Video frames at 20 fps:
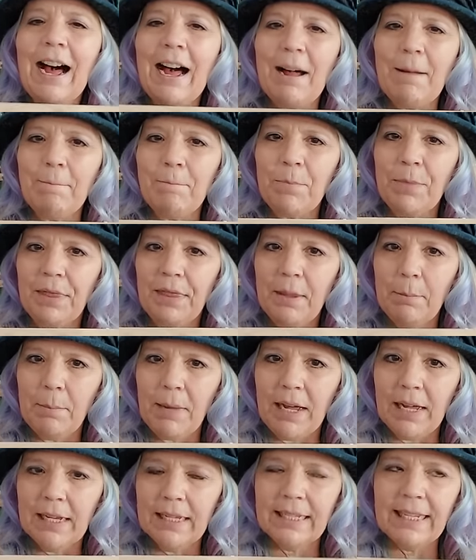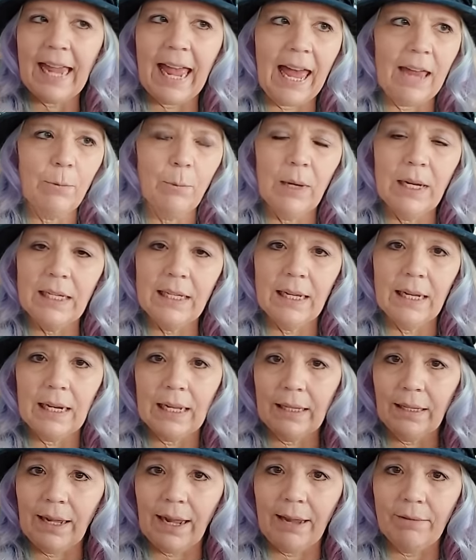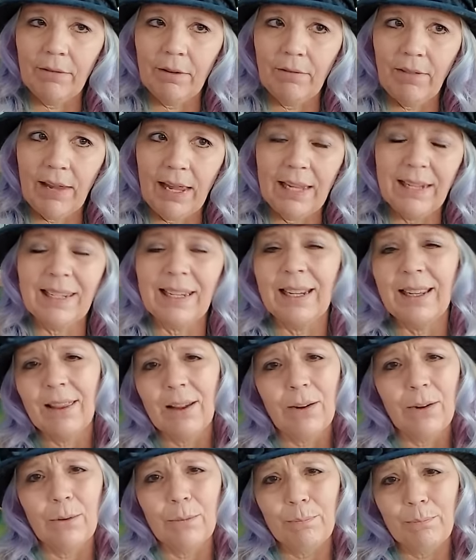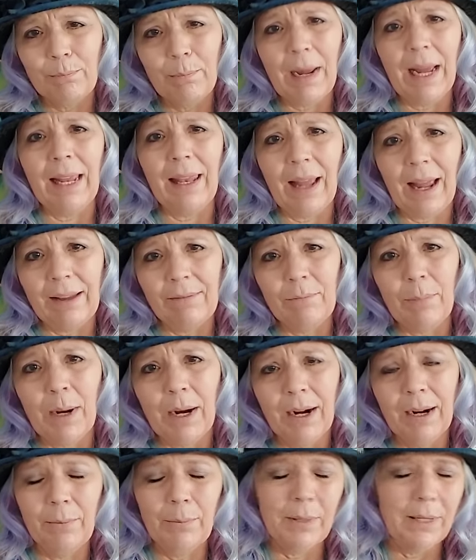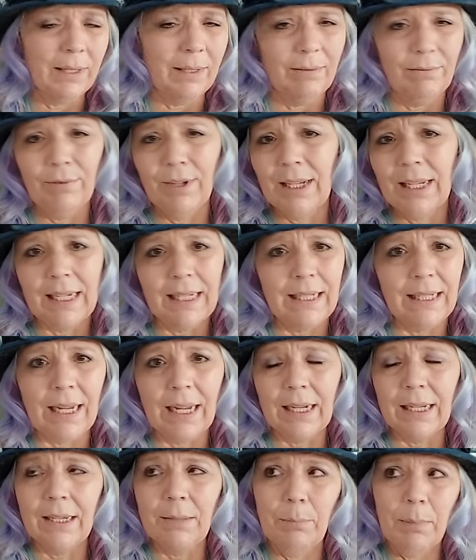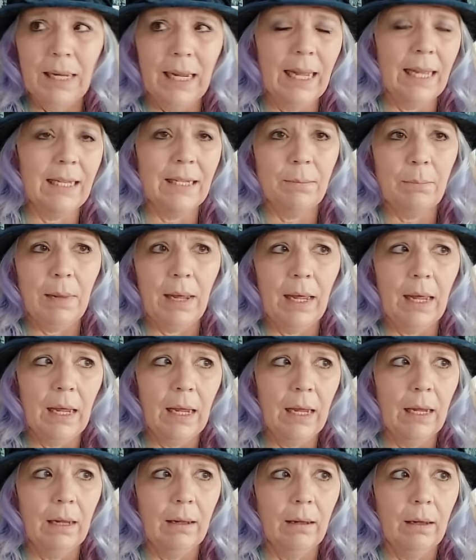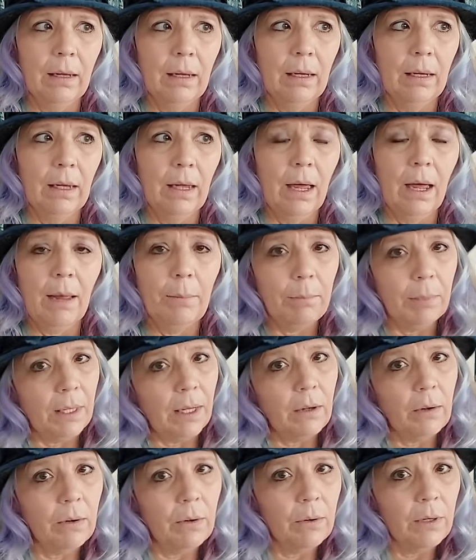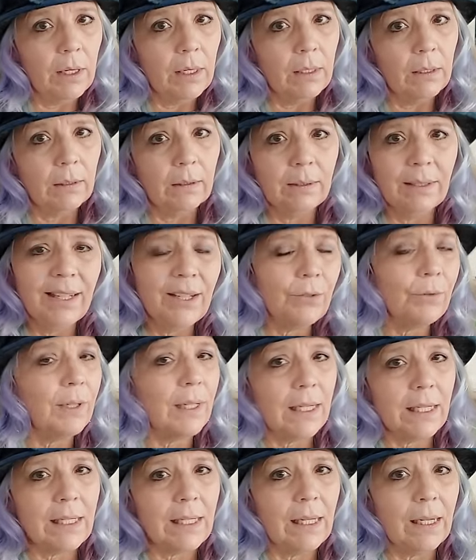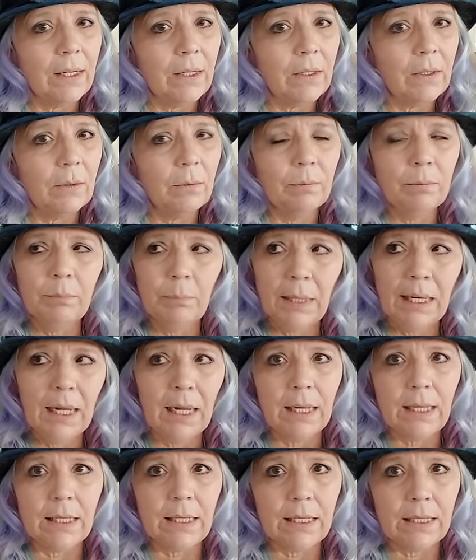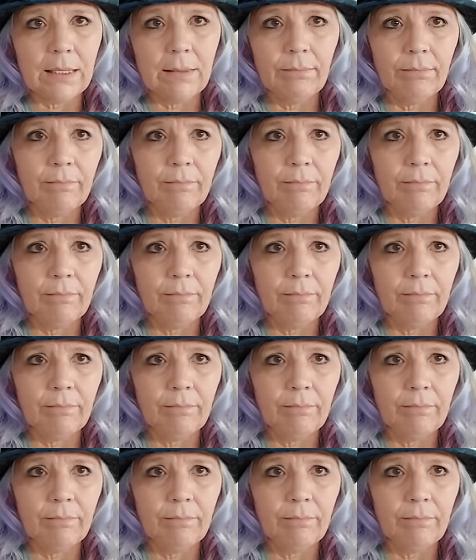um, the mugs, and we did a live event, though my live part was really sucked because my upload is really slow because